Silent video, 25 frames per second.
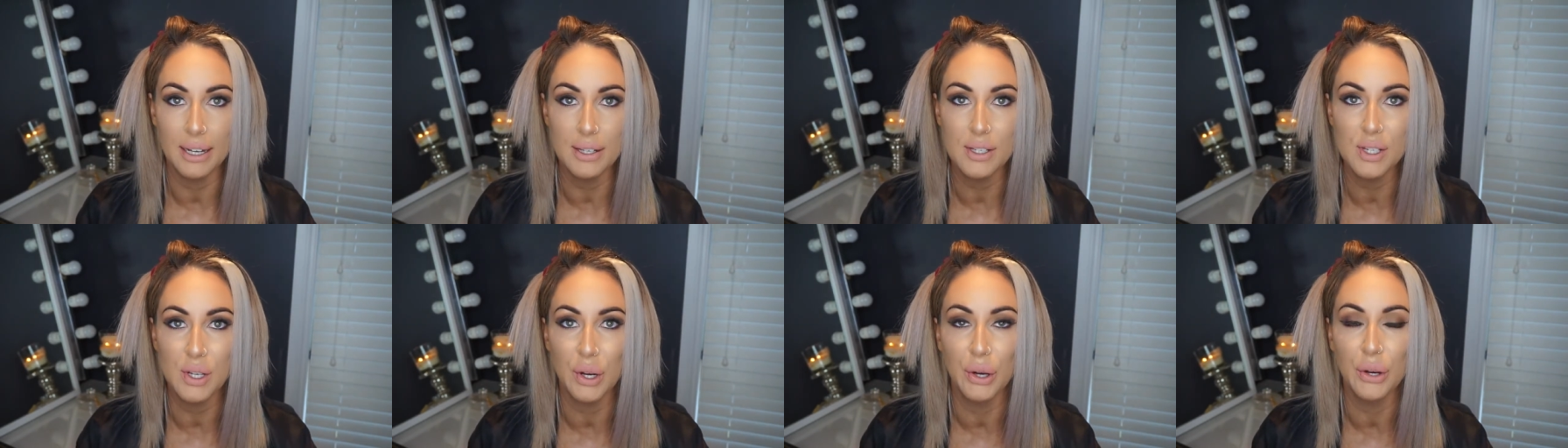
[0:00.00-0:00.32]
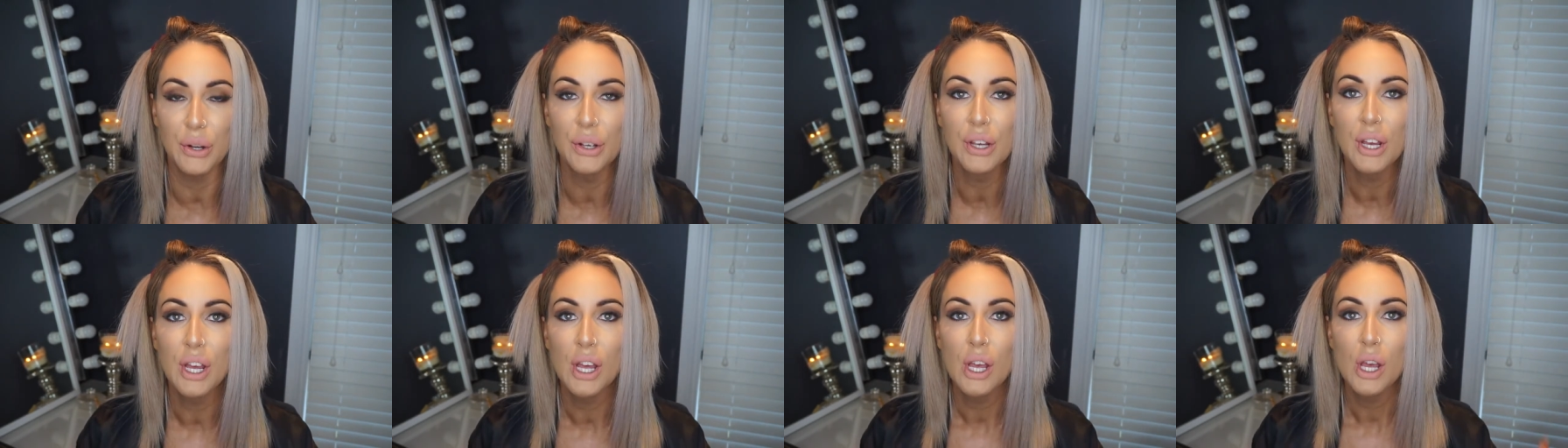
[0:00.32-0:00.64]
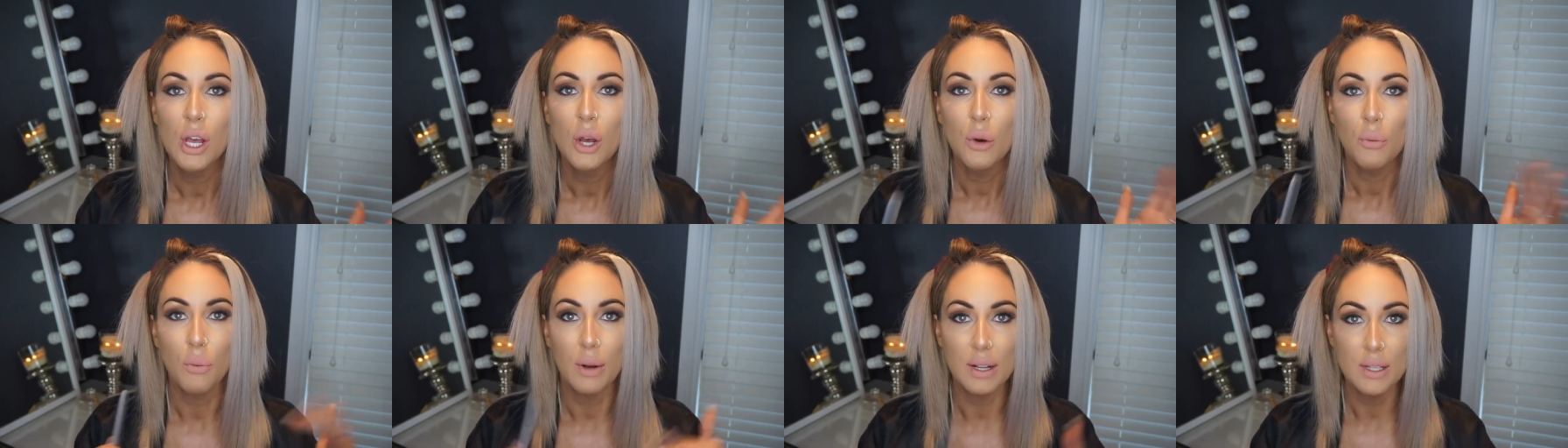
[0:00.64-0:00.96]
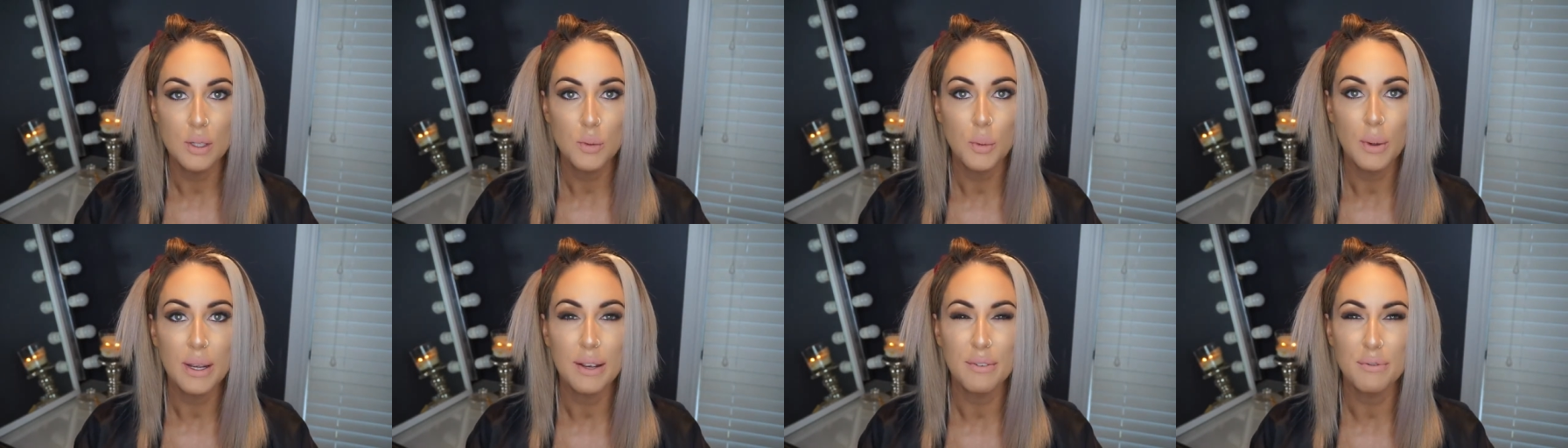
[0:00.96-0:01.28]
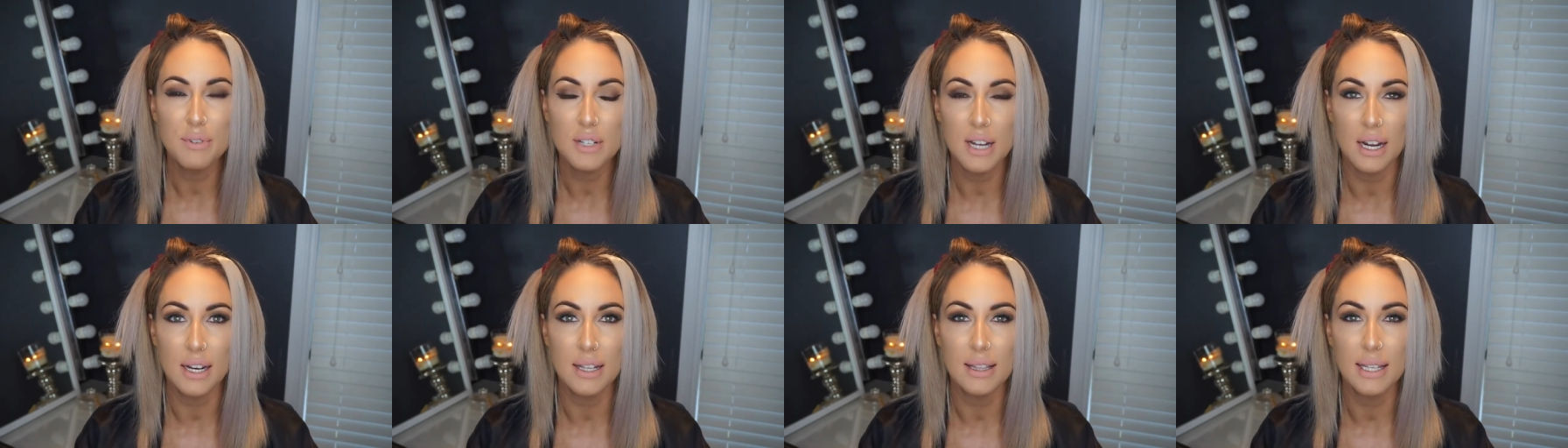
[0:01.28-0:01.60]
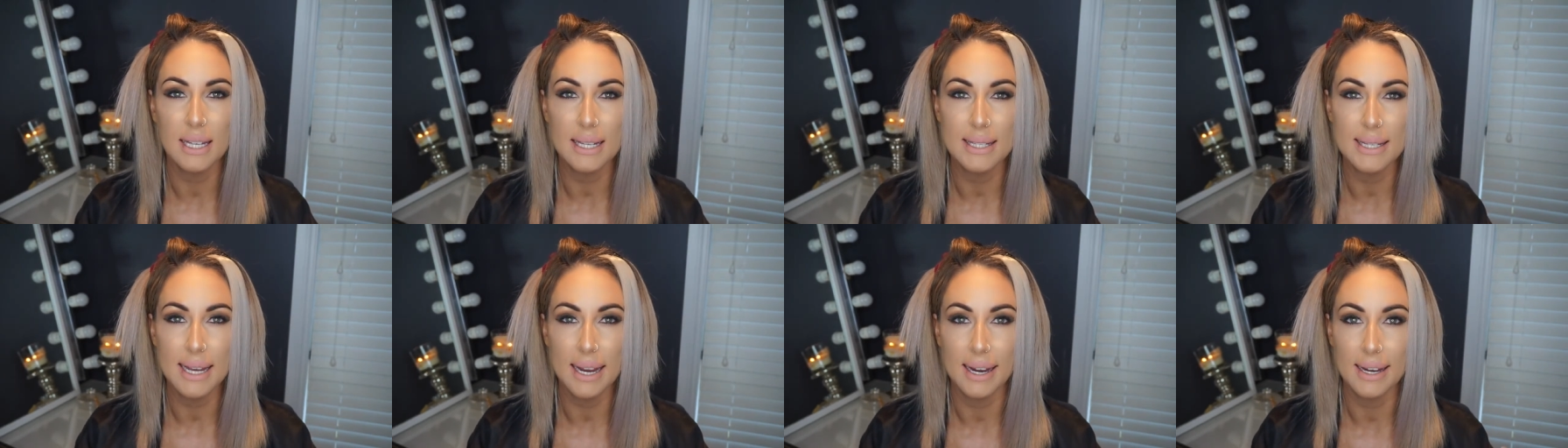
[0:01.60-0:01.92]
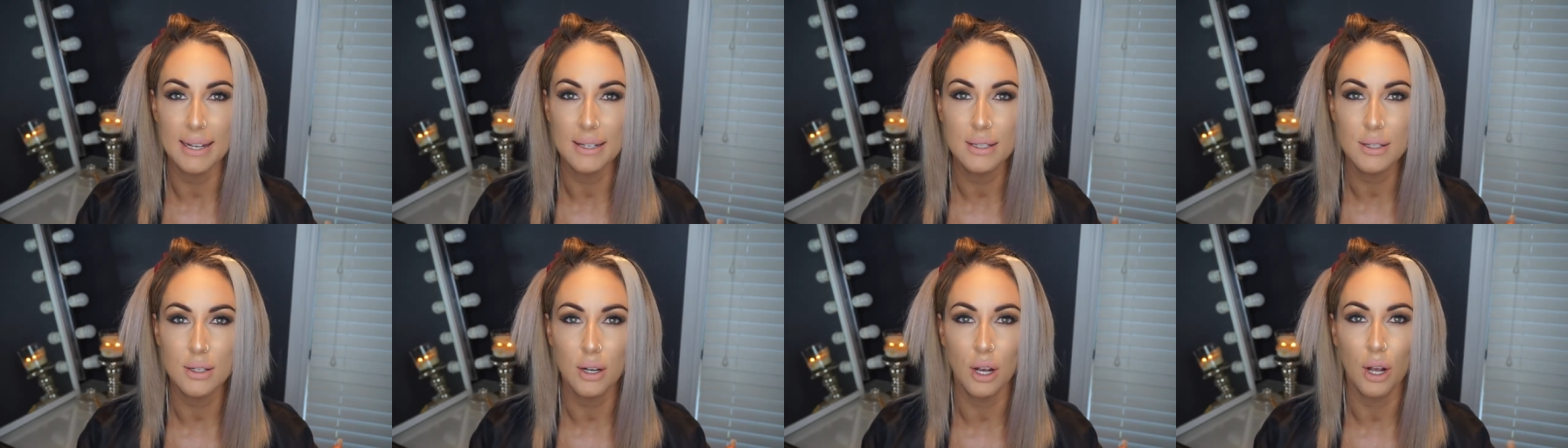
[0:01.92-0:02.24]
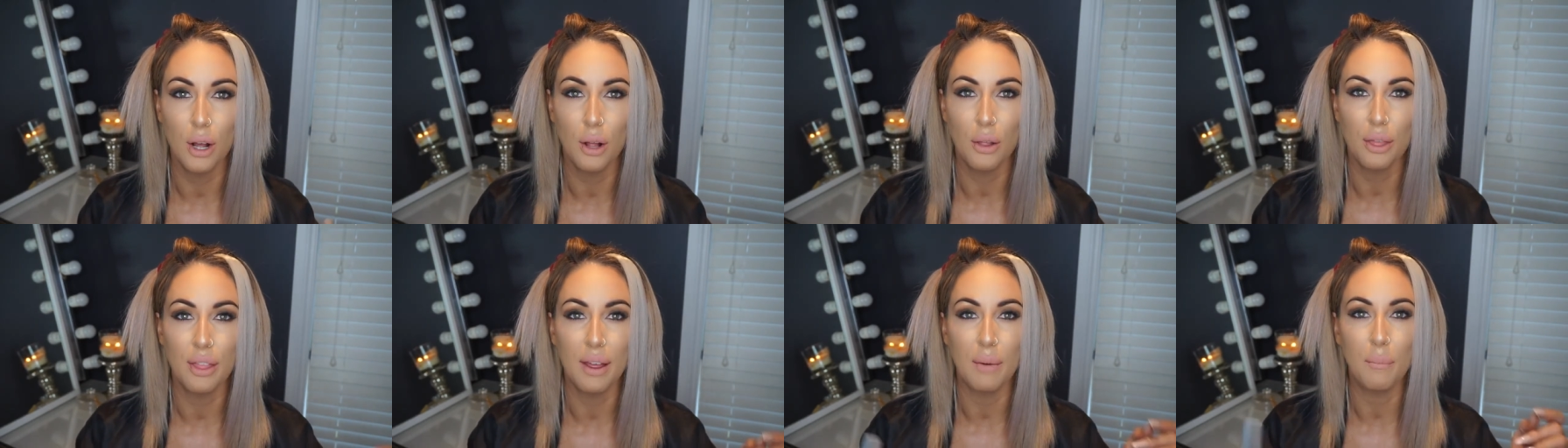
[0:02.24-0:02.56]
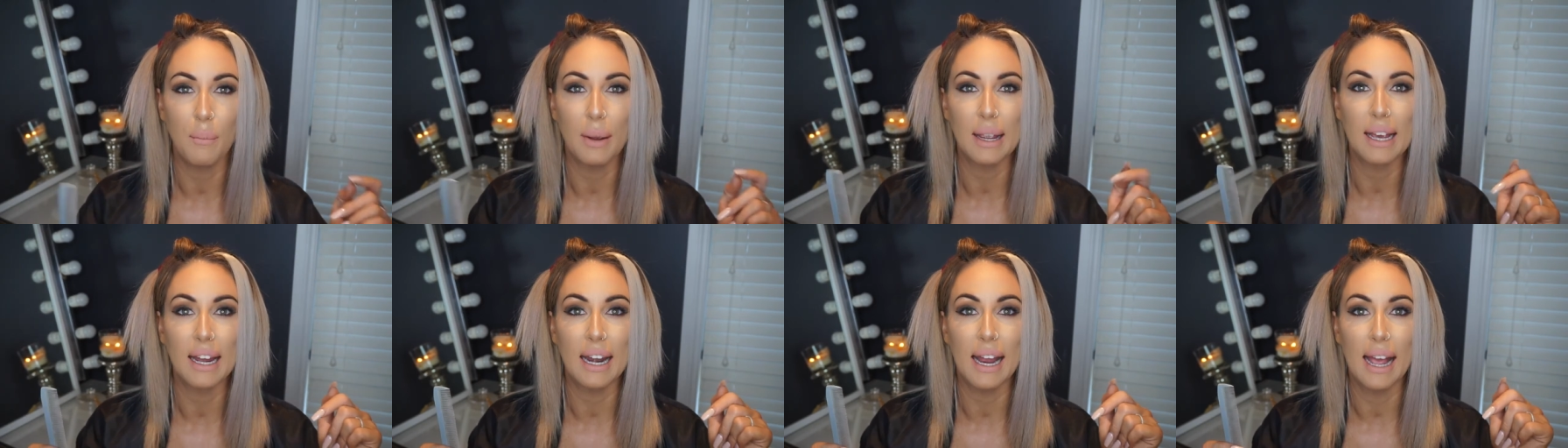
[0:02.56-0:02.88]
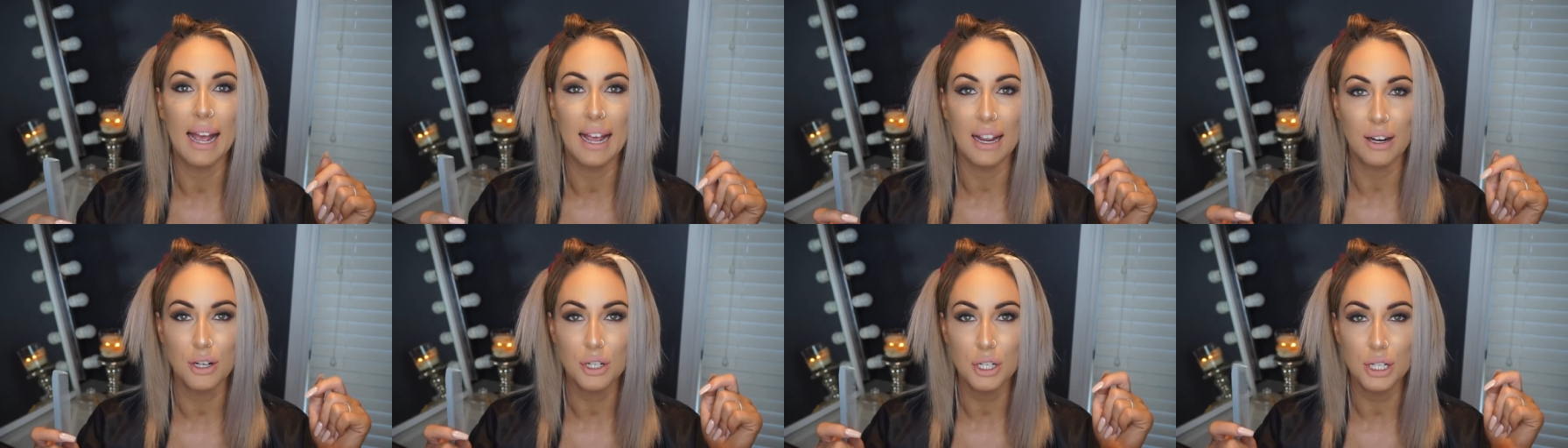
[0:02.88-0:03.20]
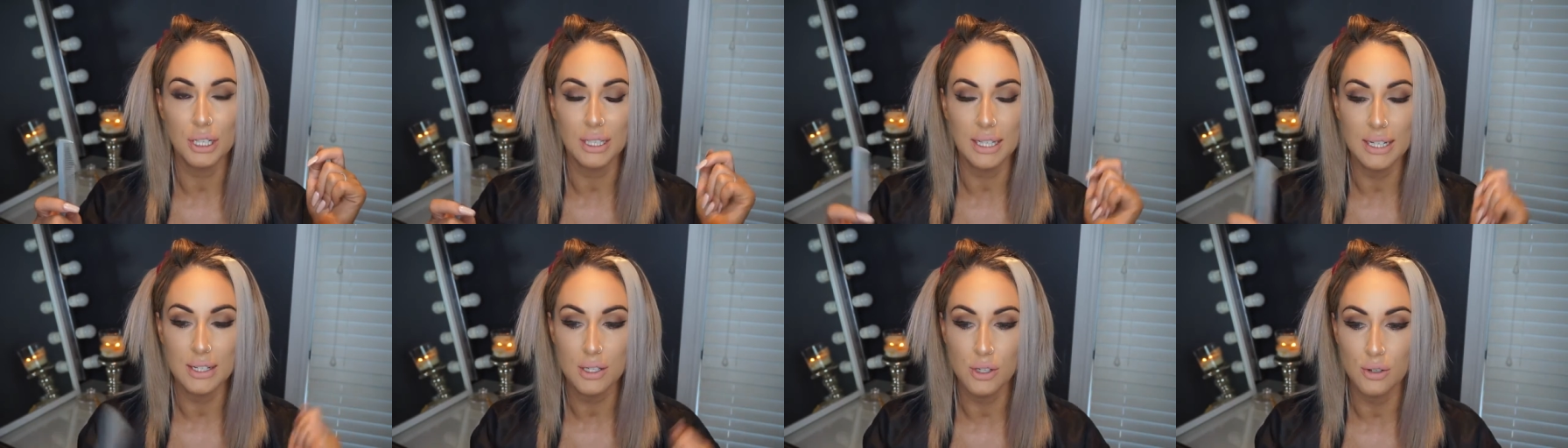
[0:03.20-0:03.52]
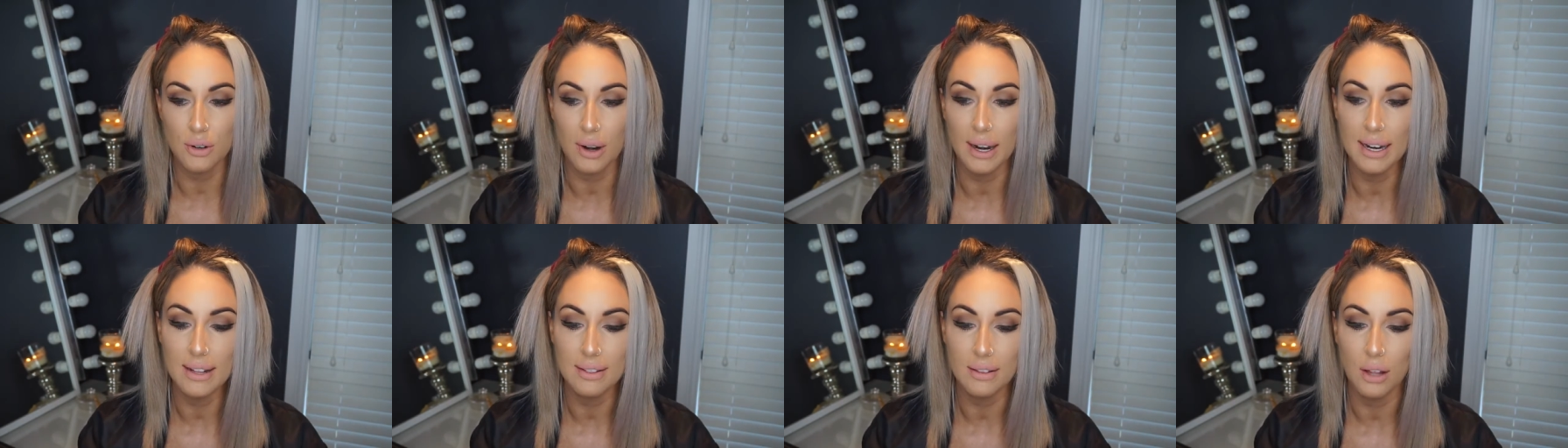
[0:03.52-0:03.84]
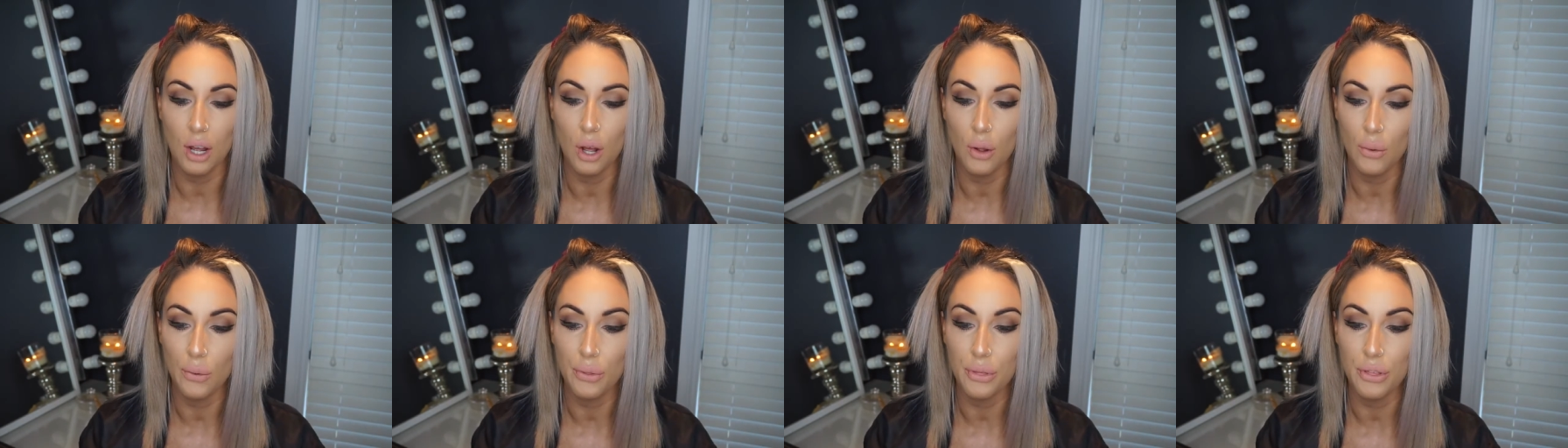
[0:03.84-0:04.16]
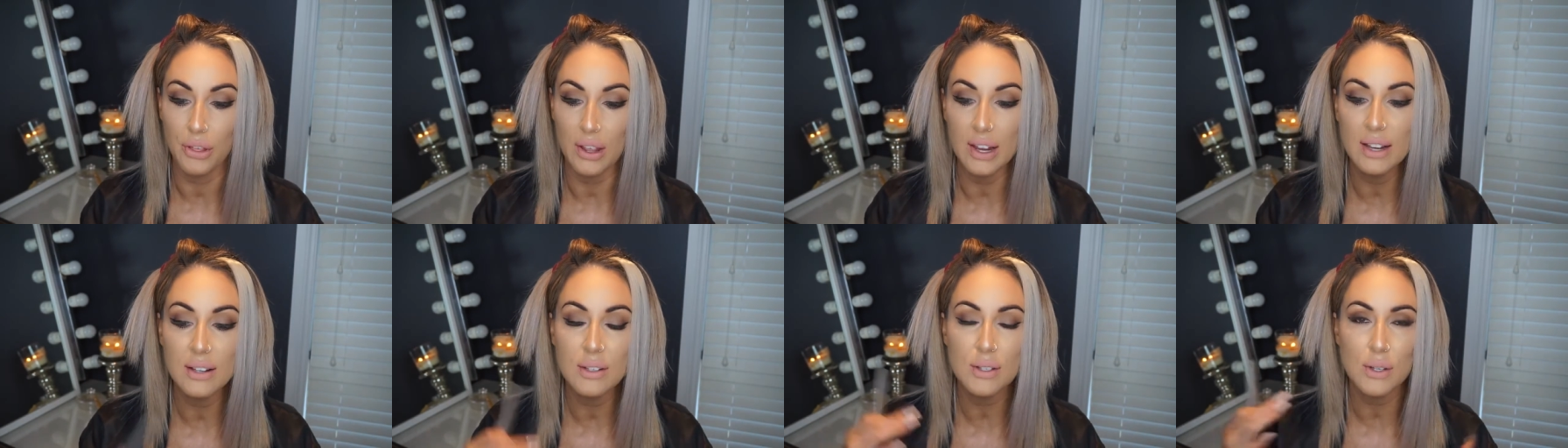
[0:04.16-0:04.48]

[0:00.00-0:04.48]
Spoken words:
So once we have done this hairstyle, then we're going to actually straighten the whole thing.